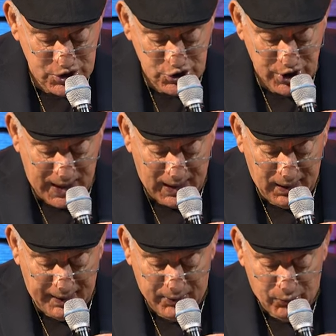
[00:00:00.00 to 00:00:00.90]

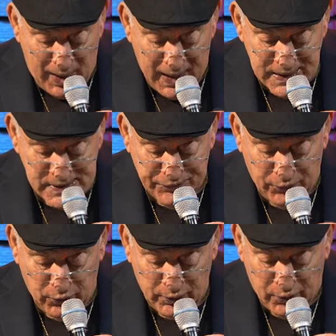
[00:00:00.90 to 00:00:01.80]
shall arise
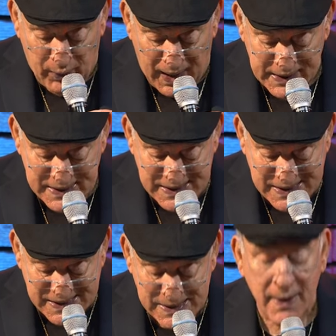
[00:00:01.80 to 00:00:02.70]
false
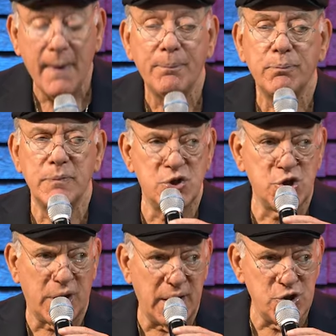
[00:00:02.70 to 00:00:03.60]
Christs," Meshechei